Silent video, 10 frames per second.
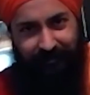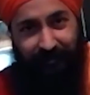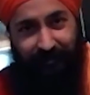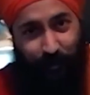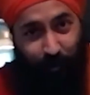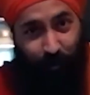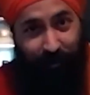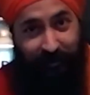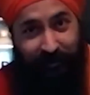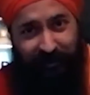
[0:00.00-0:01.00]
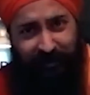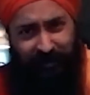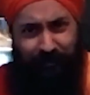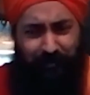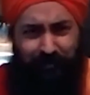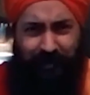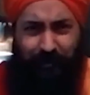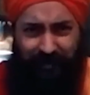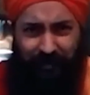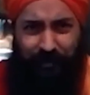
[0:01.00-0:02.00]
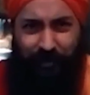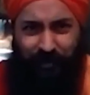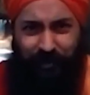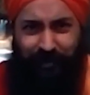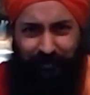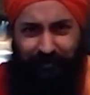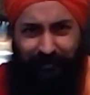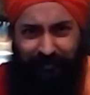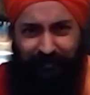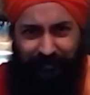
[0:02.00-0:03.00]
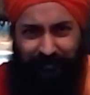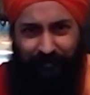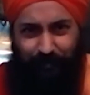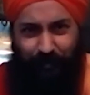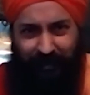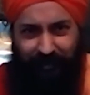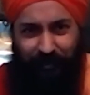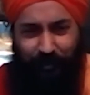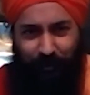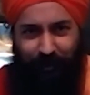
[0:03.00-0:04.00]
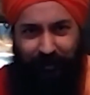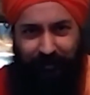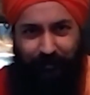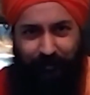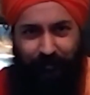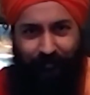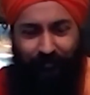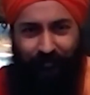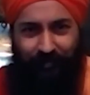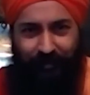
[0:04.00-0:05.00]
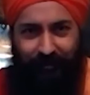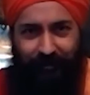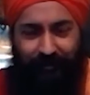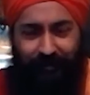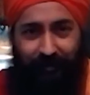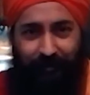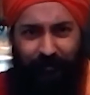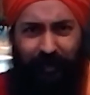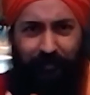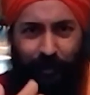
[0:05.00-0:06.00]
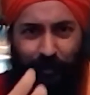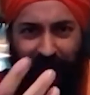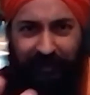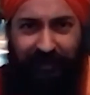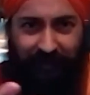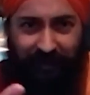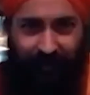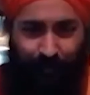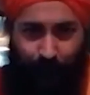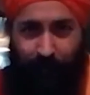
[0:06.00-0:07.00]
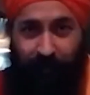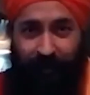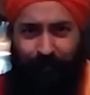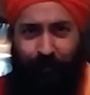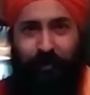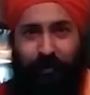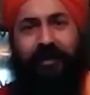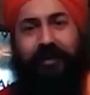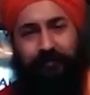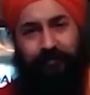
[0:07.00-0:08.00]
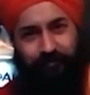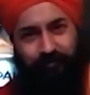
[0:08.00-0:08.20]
and then she coiled herself for some time. I think she's still more or less coiled. And when we collectively invoke her